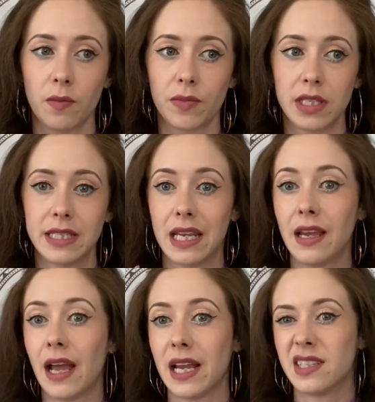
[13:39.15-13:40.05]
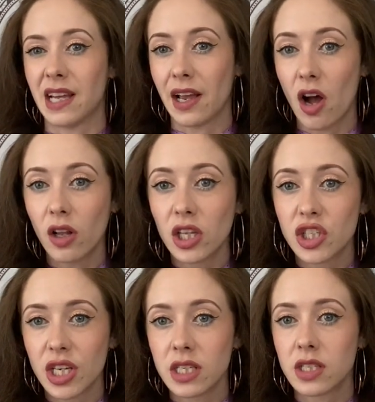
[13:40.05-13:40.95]
seeing a
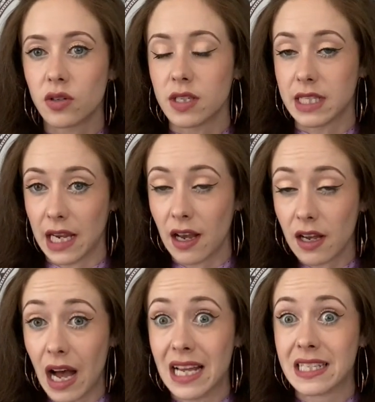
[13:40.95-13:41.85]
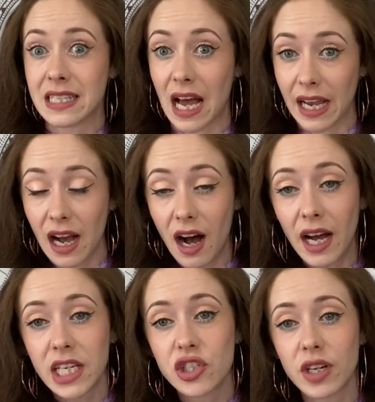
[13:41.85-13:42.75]
psychologist or a
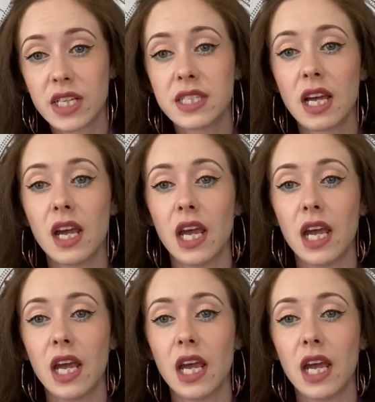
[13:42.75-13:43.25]
psychiatrist.